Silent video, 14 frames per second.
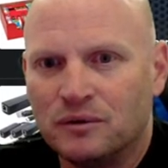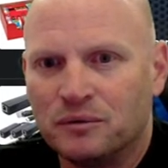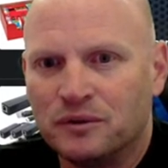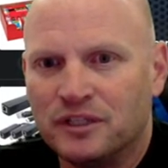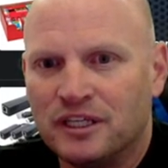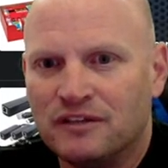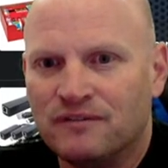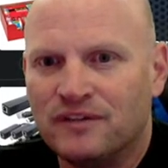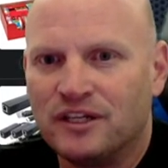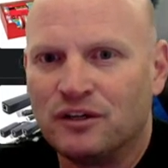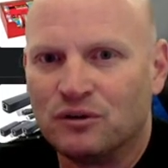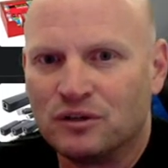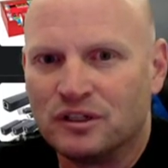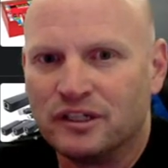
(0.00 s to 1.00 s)
We will need the
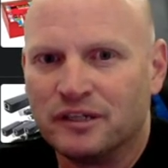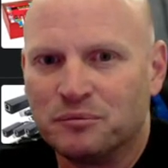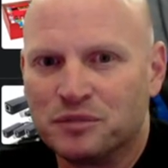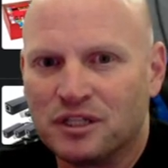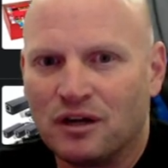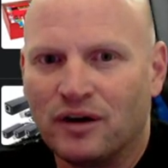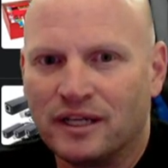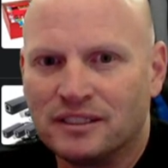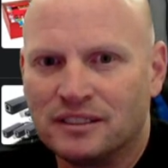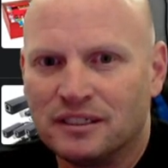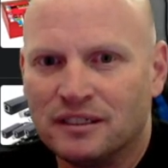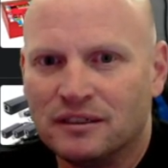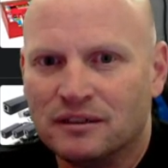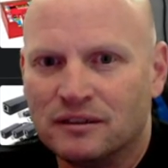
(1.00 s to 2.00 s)
video clips. Oh, I
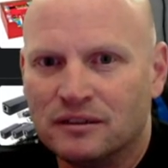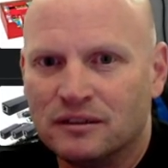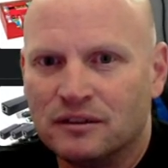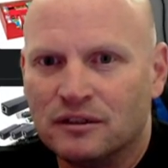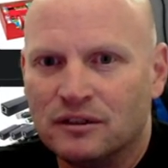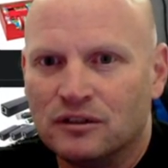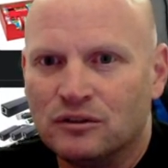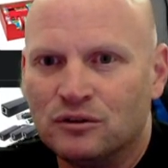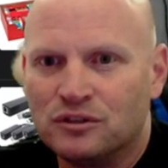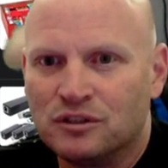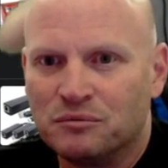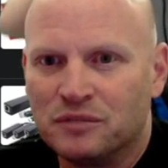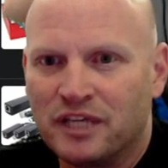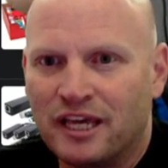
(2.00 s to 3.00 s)
see. Do
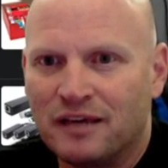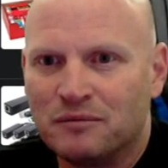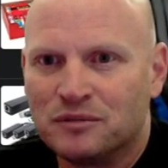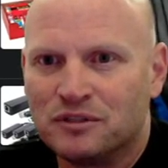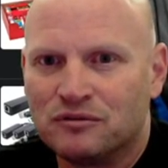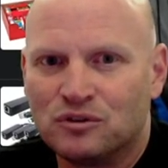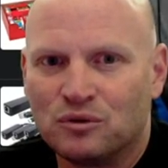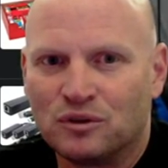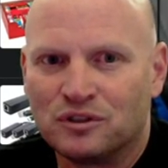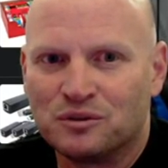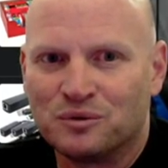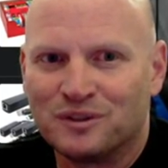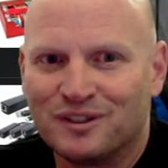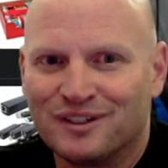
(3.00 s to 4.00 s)
some games of
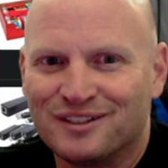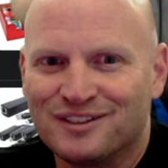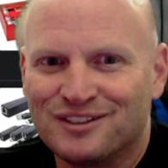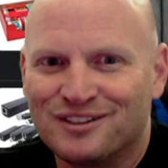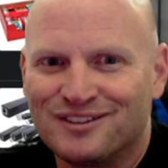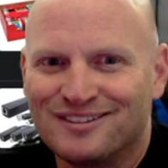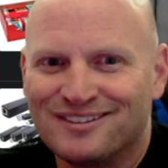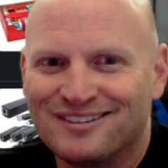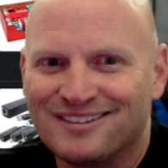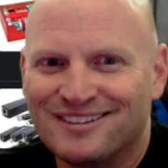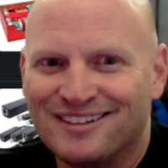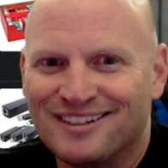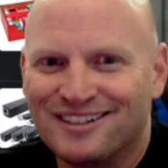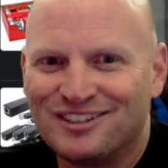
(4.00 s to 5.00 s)
sorts with us.
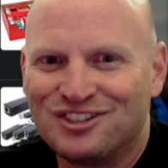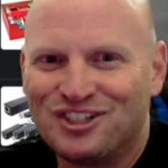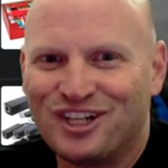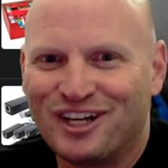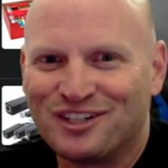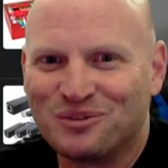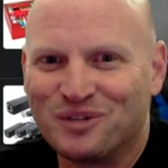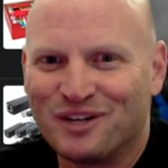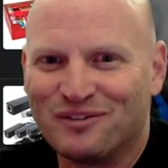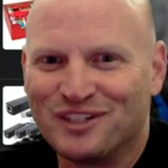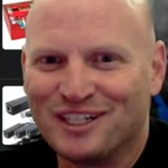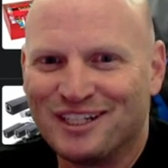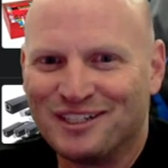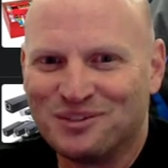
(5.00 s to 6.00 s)
Chess or
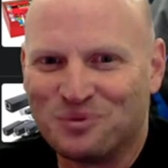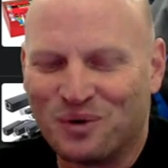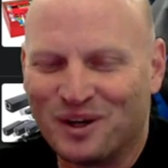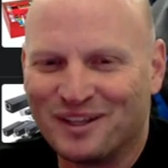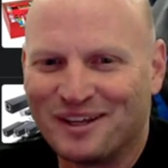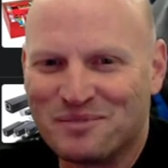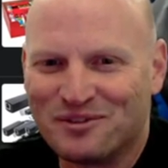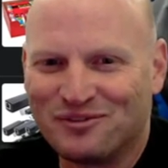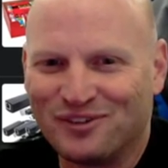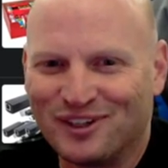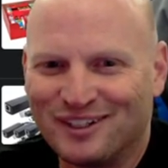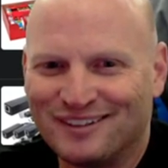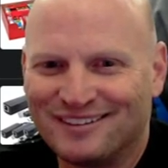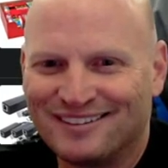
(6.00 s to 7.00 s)
whatever the kids want. That'd be
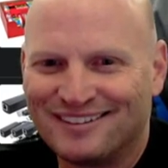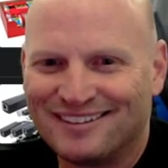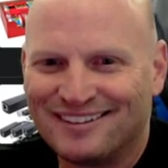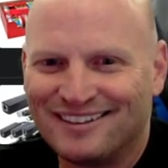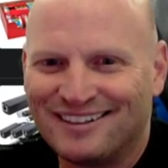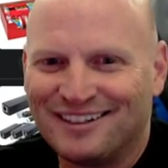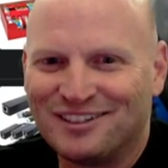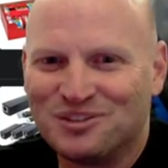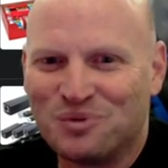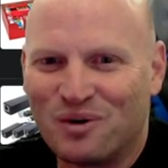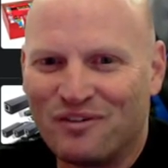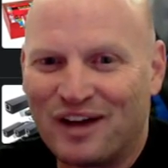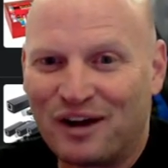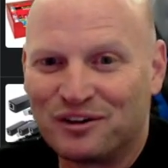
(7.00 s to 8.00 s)
fun.
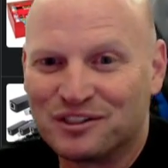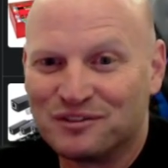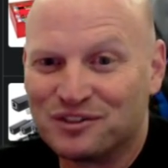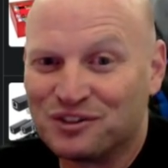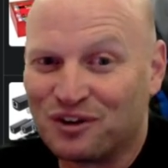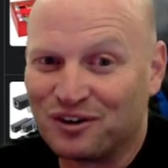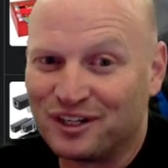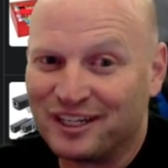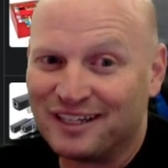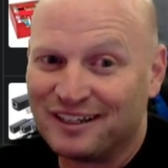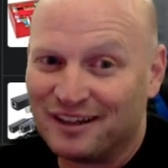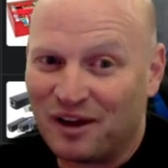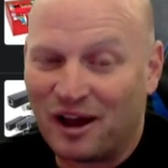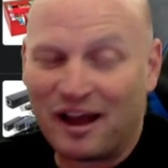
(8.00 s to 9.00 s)
12 hours of
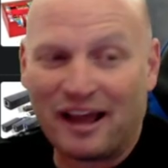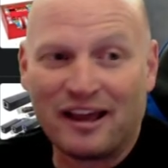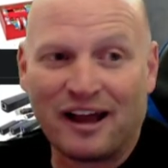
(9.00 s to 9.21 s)
Starlink. I,